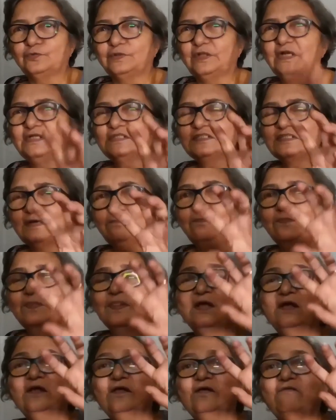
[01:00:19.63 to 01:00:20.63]
There are some
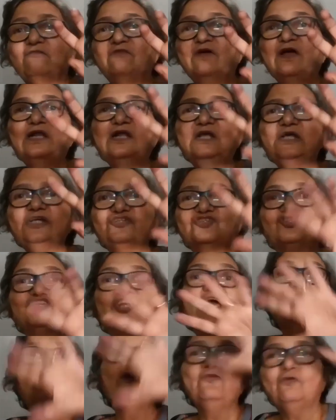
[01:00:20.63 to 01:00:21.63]
very
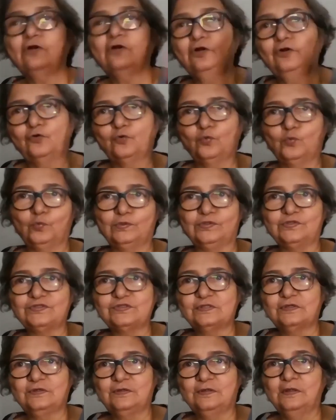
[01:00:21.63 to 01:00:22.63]
general rules.